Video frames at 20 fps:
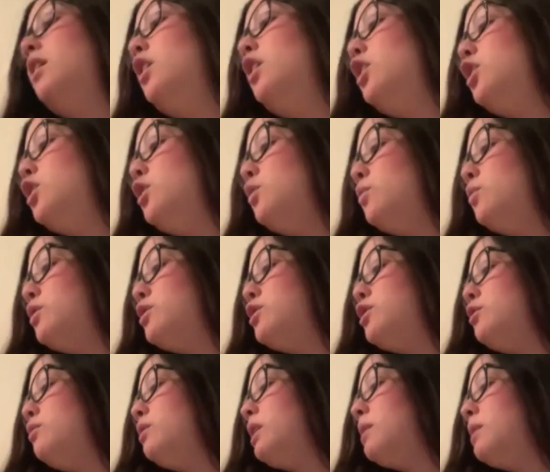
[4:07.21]
You will
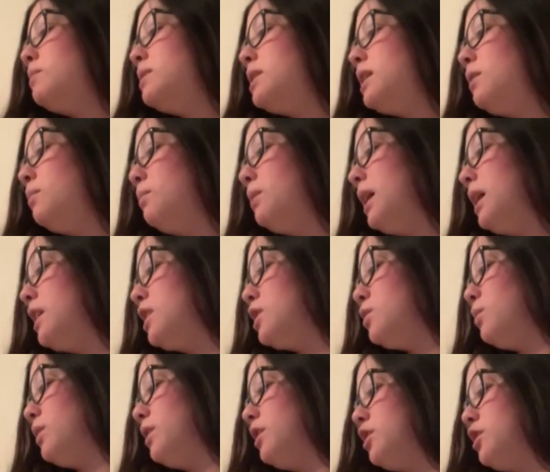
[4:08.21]
soon come to a place
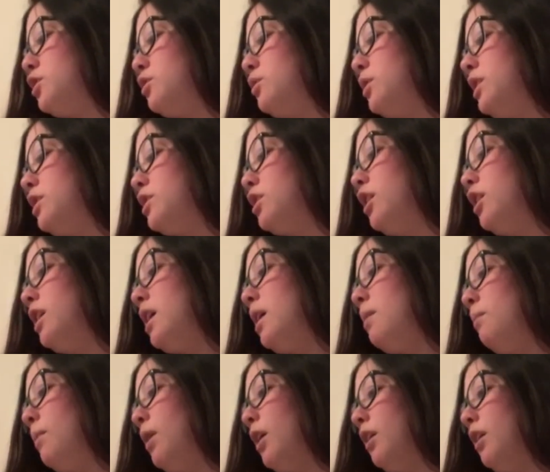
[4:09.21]
where the streets are not
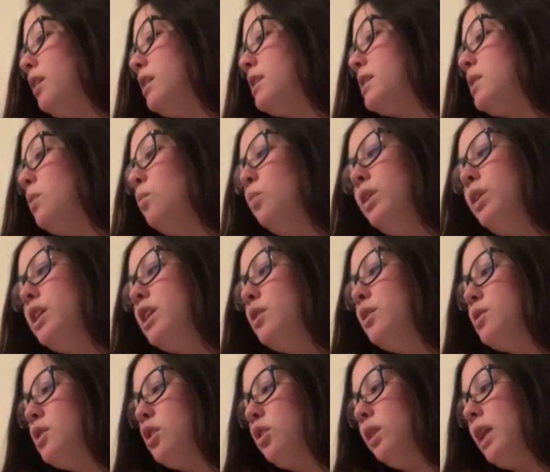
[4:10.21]
marked. Some
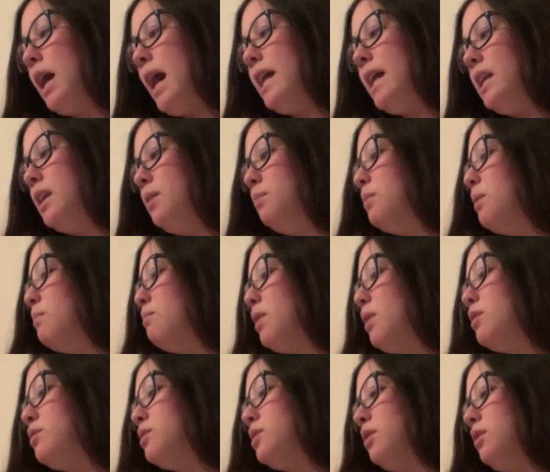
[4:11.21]
windows are lighted, but
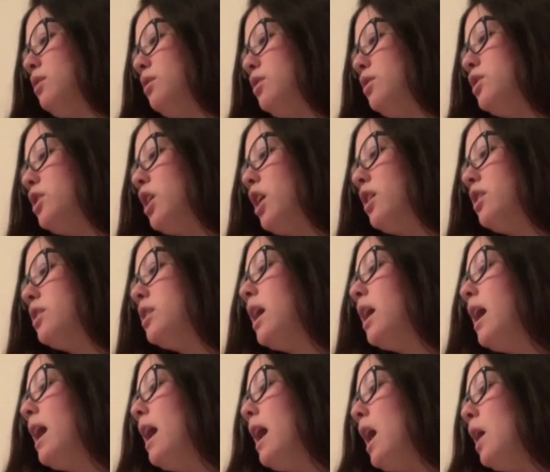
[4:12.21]
mostly they're dark.
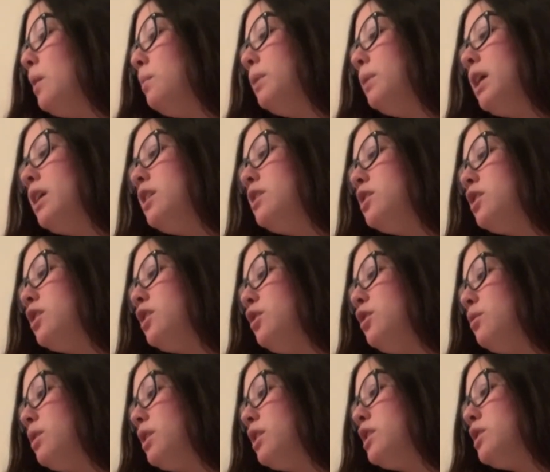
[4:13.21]
A place
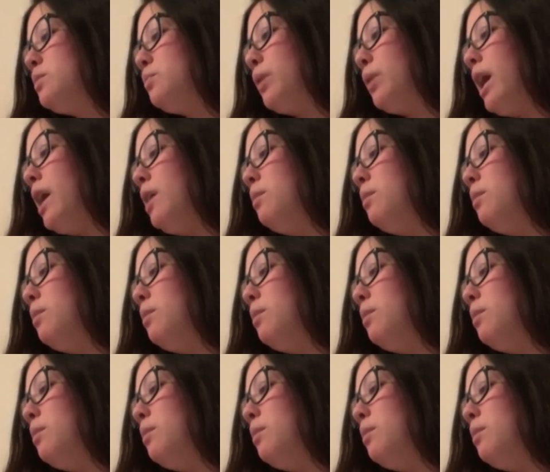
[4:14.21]
you could sprain